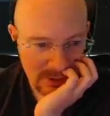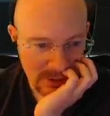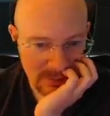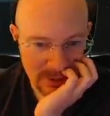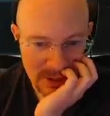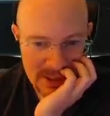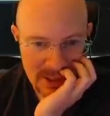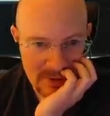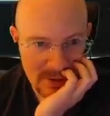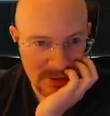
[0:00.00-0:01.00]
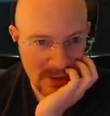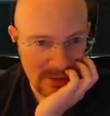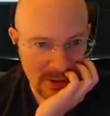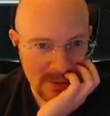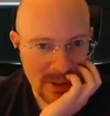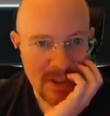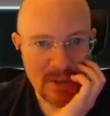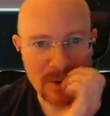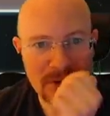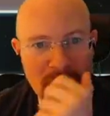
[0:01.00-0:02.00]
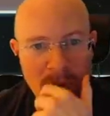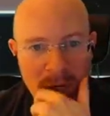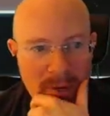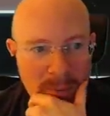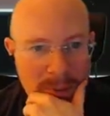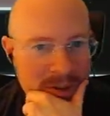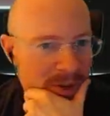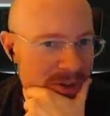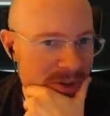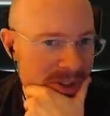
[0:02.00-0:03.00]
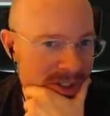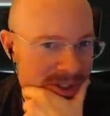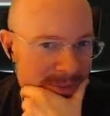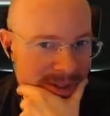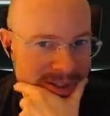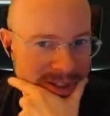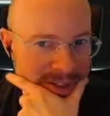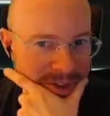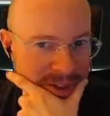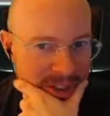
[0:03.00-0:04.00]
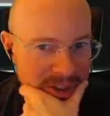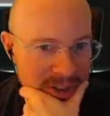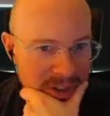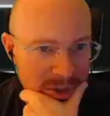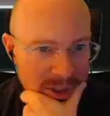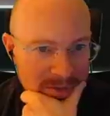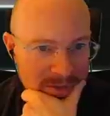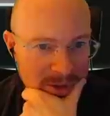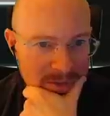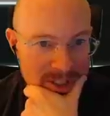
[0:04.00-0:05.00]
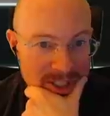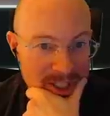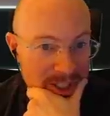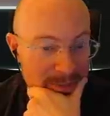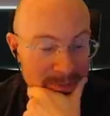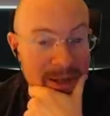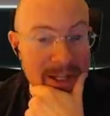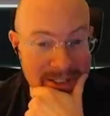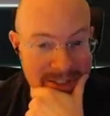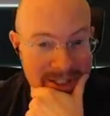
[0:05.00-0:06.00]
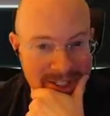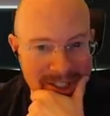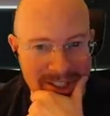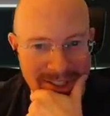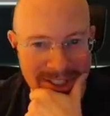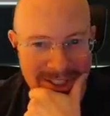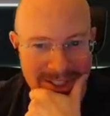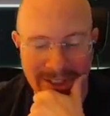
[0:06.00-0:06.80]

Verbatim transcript: I didn't realize I had a drone recovery on. With no way to repair O2 system and sensors clearly showing it full of acidic mist that could